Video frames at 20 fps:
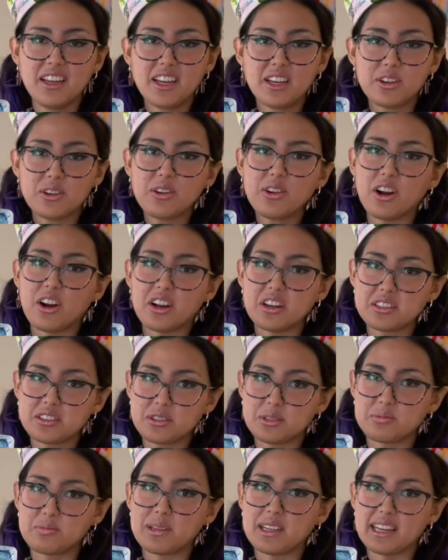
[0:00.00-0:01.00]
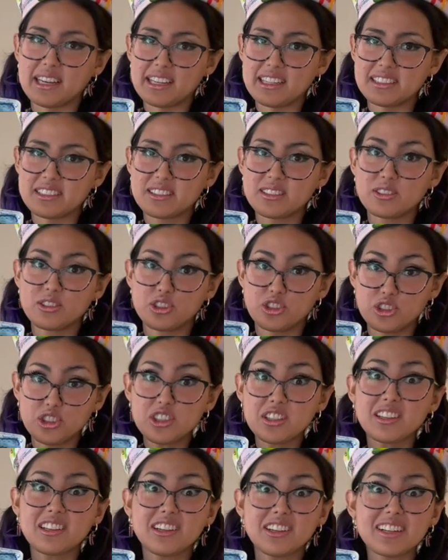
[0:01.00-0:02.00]
your art supplies should
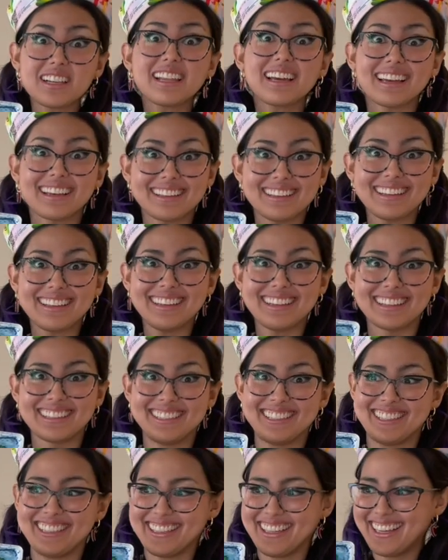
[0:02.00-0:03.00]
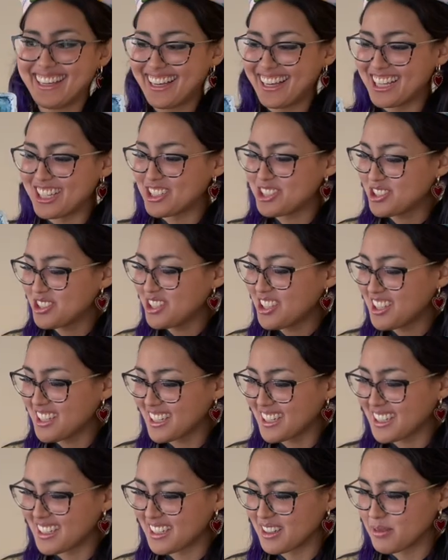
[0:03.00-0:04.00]
look like this. It should look
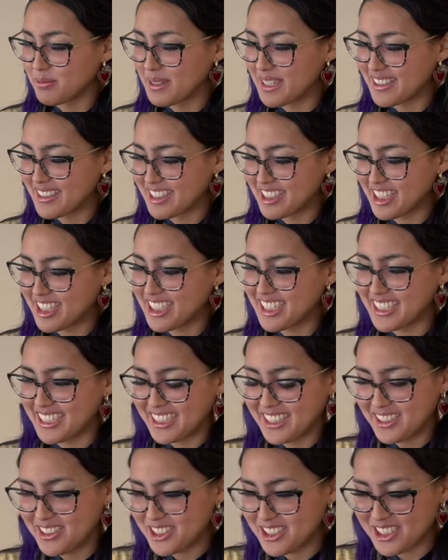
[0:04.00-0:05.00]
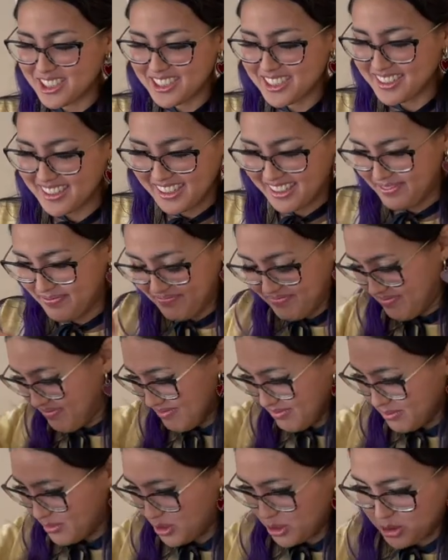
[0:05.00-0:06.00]
a little bit dirty. You're just like
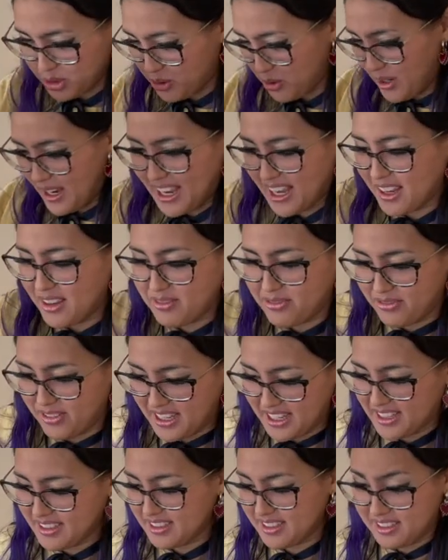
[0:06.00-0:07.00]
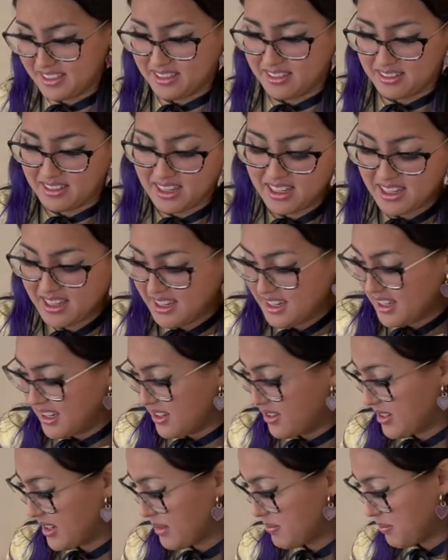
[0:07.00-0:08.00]
trying things and
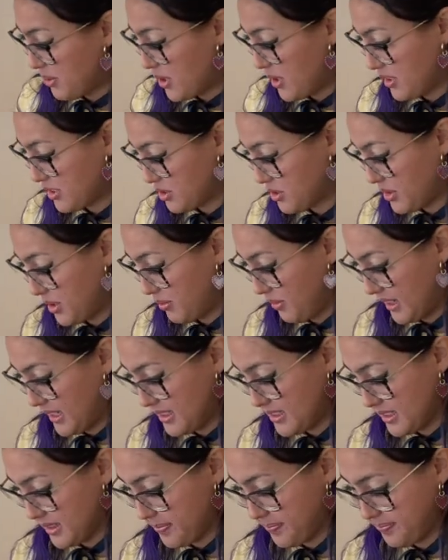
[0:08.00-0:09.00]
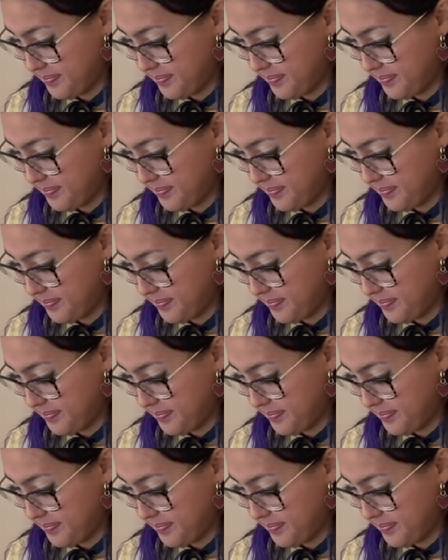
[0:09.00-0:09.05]
you can polish them later.